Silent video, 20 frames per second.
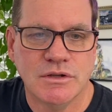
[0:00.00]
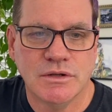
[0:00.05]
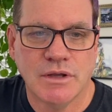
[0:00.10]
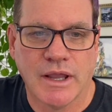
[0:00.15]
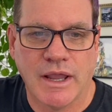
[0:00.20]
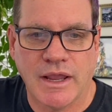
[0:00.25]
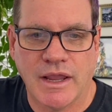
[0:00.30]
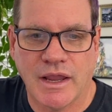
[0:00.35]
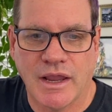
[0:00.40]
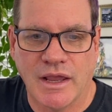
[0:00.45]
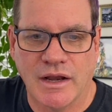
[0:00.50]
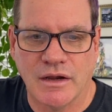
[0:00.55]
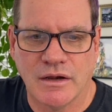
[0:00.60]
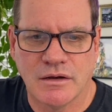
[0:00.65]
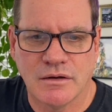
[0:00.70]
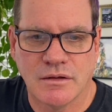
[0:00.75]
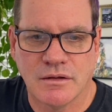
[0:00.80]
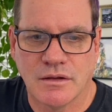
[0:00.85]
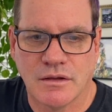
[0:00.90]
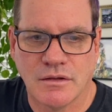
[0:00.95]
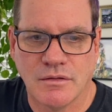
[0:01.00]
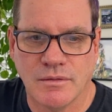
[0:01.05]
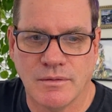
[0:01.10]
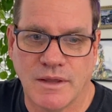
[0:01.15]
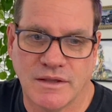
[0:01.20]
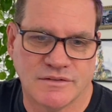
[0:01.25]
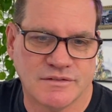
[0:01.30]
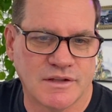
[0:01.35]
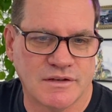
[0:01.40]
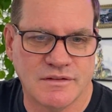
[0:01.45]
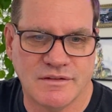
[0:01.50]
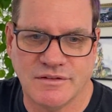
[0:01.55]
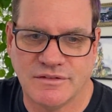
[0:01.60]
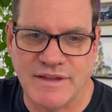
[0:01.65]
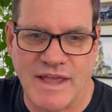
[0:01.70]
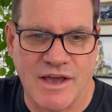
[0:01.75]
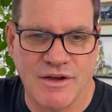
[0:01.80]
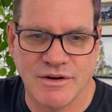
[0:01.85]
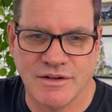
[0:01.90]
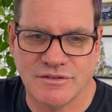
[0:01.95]
and they said the
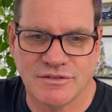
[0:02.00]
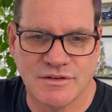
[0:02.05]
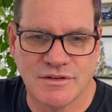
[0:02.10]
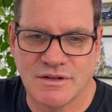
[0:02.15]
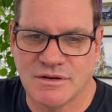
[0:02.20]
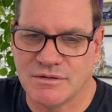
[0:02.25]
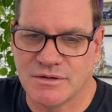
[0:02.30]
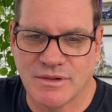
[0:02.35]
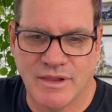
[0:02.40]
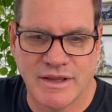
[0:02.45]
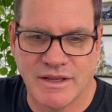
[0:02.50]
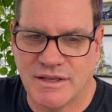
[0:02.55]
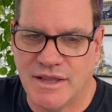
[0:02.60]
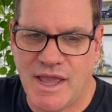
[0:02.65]
Saudis, and they were like,